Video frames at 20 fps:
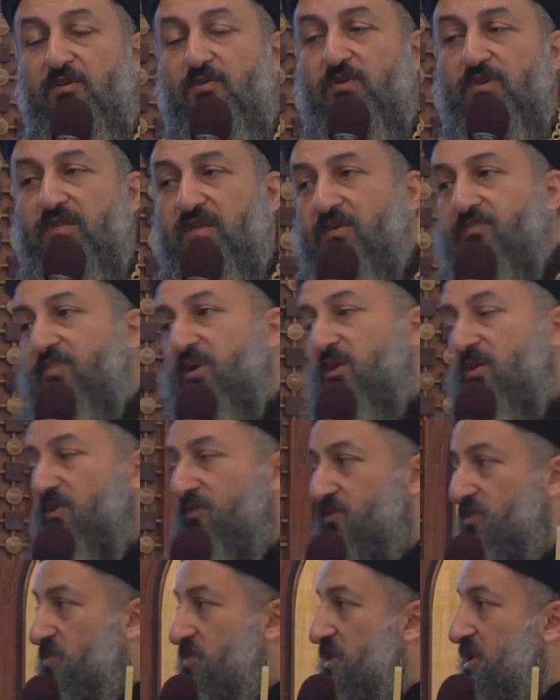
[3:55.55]
We take power
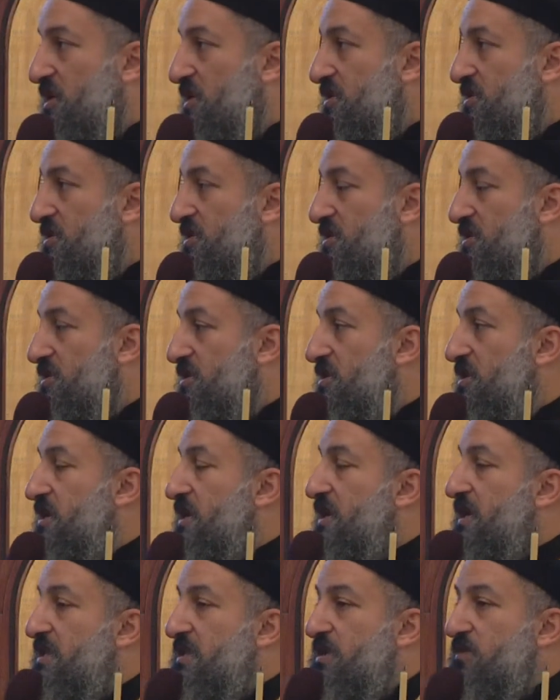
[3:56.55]
from the altar,
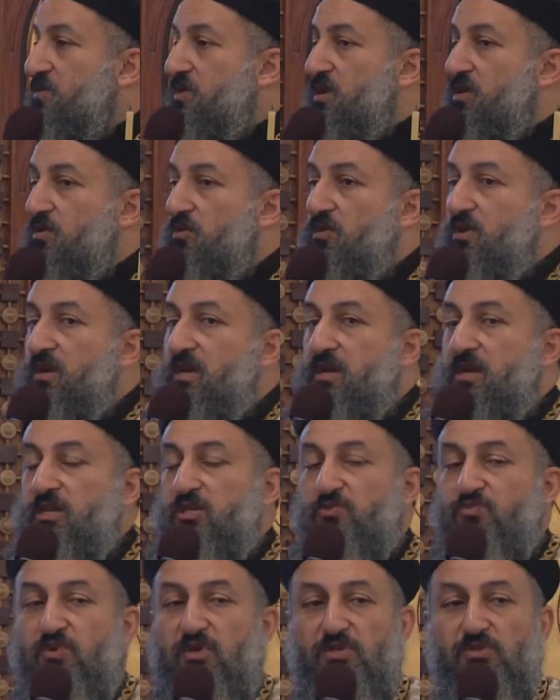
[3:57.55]
and then it
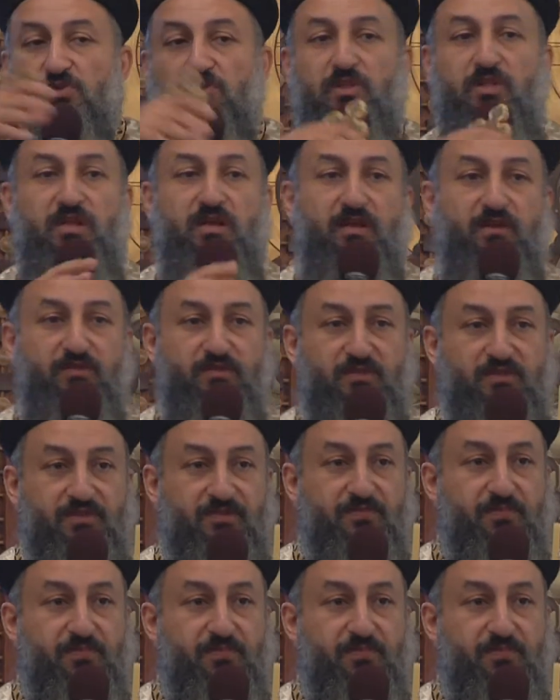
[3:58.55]
spreads all around.